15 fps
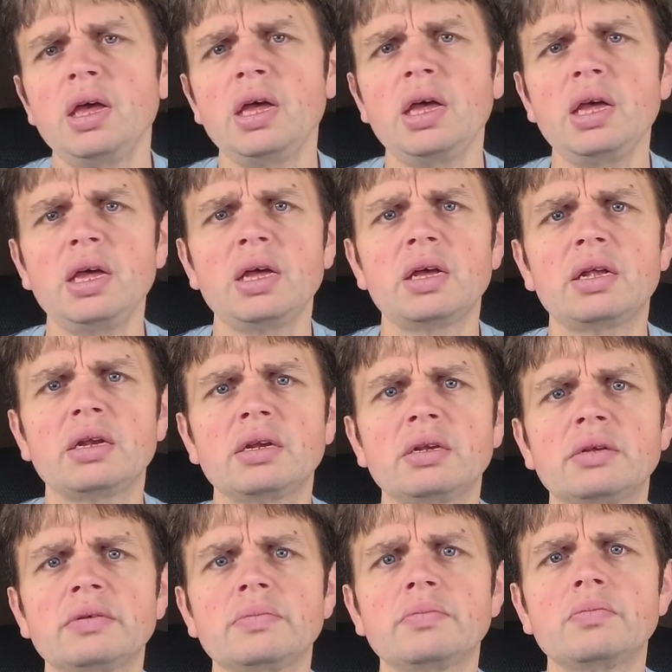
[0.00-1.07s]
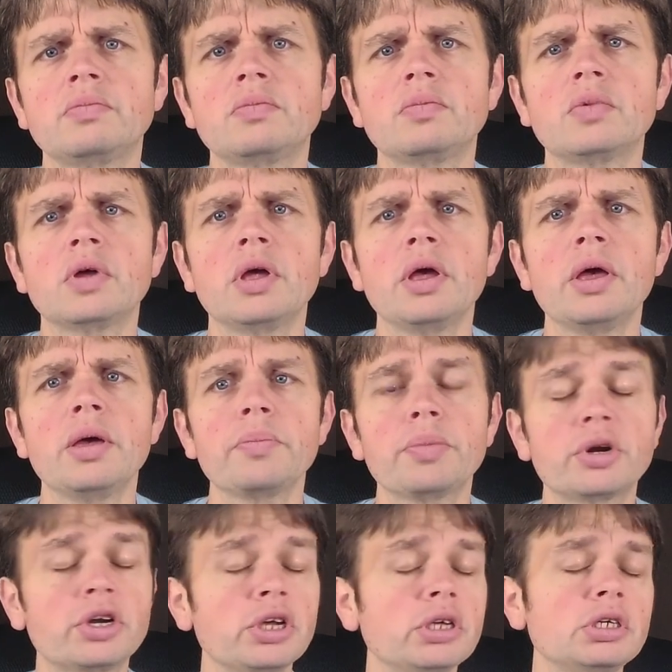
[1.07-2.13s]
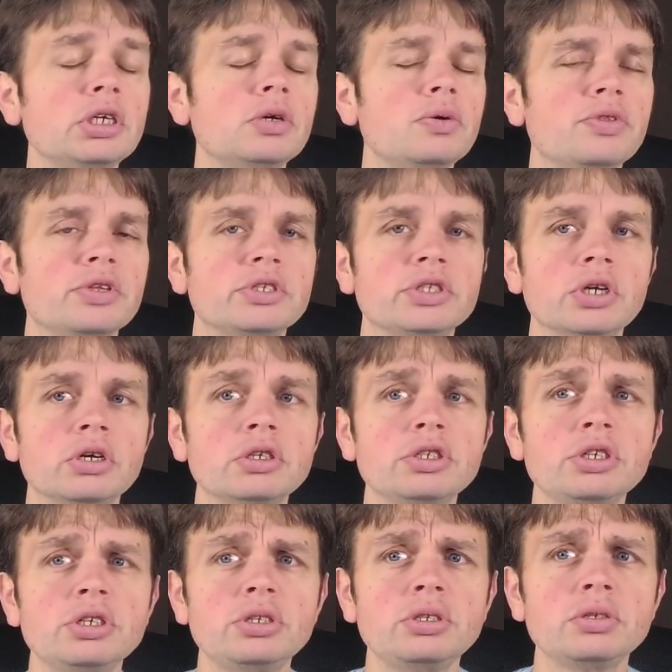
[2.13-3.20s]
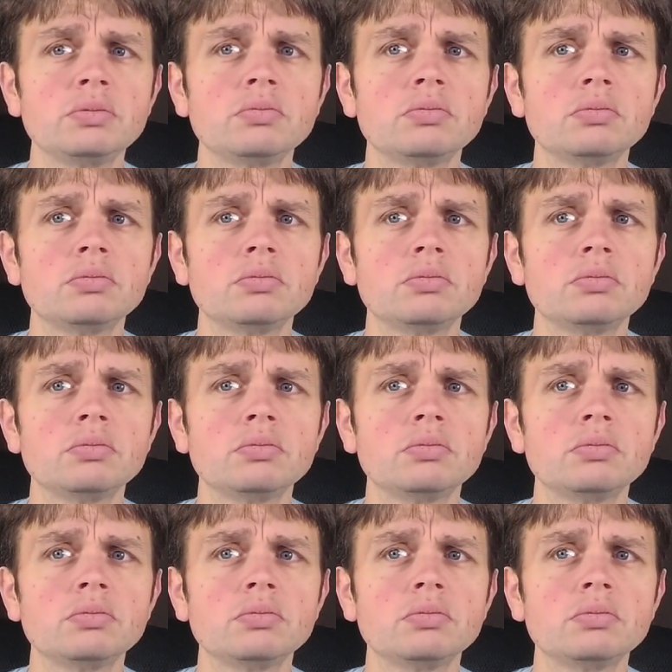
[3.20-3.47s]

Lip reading: And particularly with the starches,